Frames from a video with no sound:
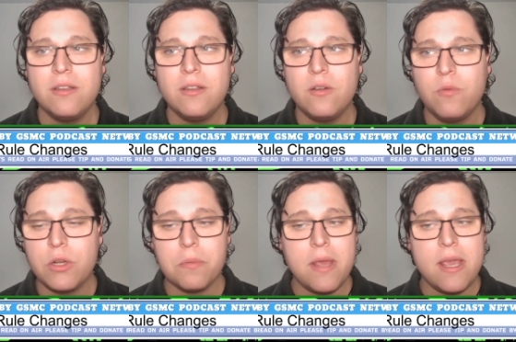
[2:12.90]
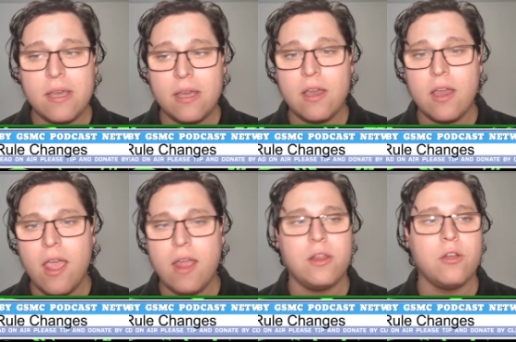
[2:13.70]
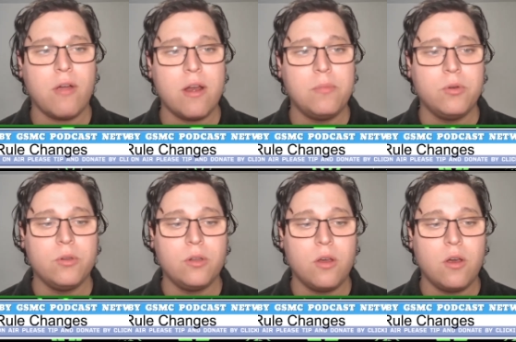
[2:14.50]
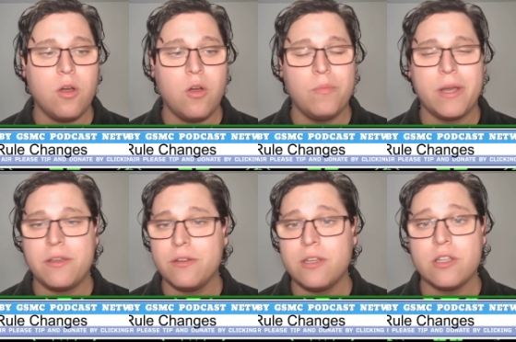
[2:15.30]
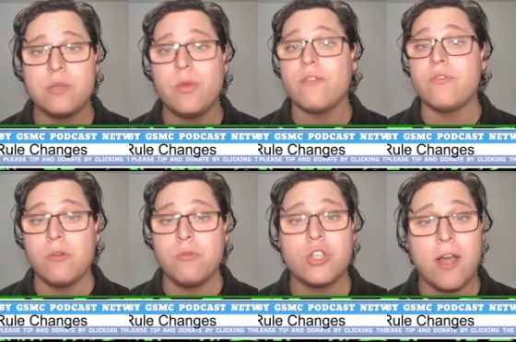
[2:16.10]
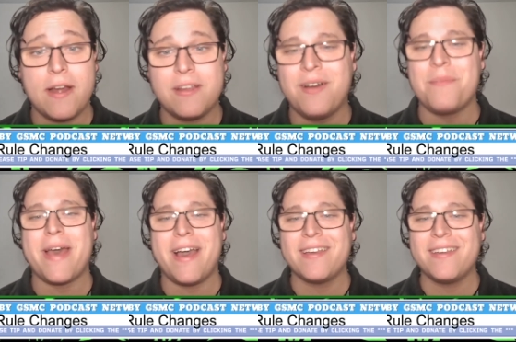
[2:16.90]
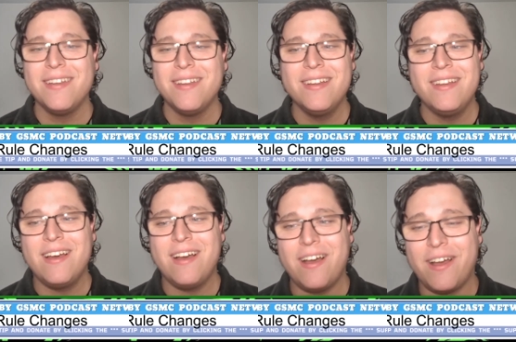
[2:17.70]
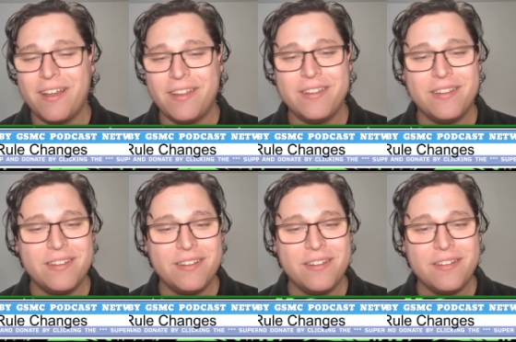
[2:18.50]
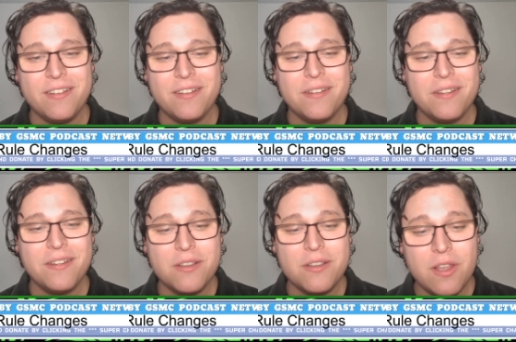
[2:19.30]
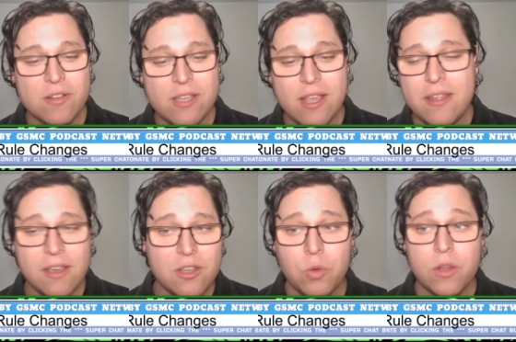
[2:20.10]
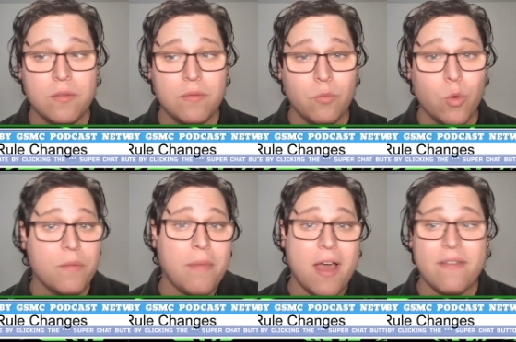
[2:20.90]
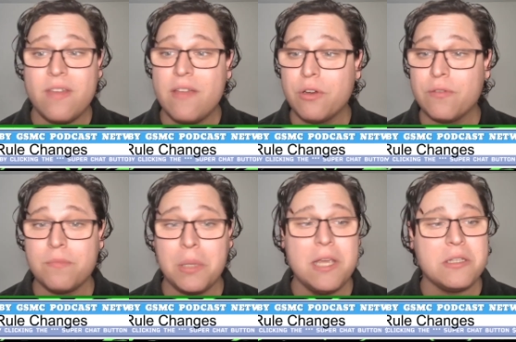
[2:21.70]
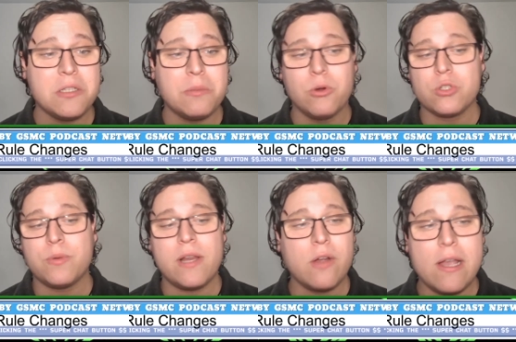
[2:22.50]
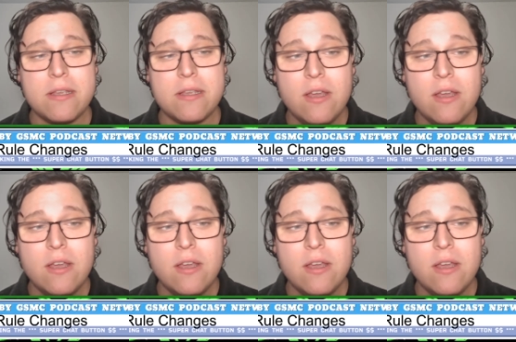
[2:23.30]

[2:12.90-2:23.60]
when you're making an incredible, oh my goodness, we have no shot comeback. Uh... The onside kick is one of the, one of my favorite plays in sports. Whenever I